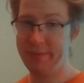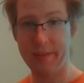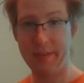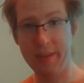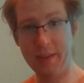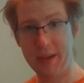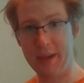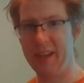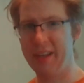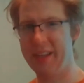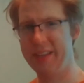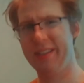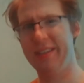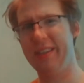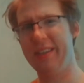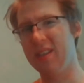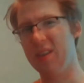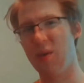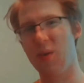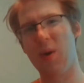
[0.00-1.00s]
let's
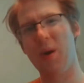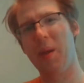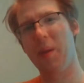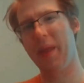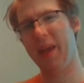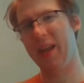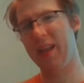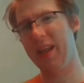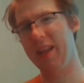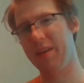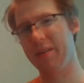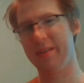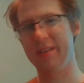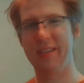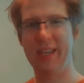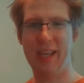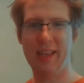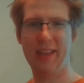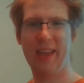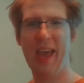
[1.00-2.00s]
see, so you call it like another
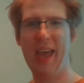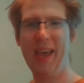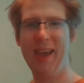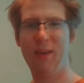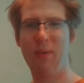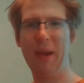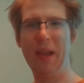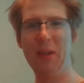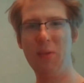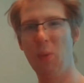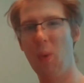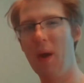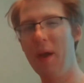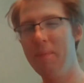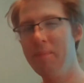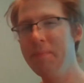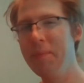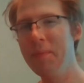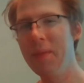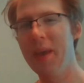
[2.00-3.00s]
10k grade
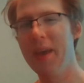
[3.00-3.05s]
1.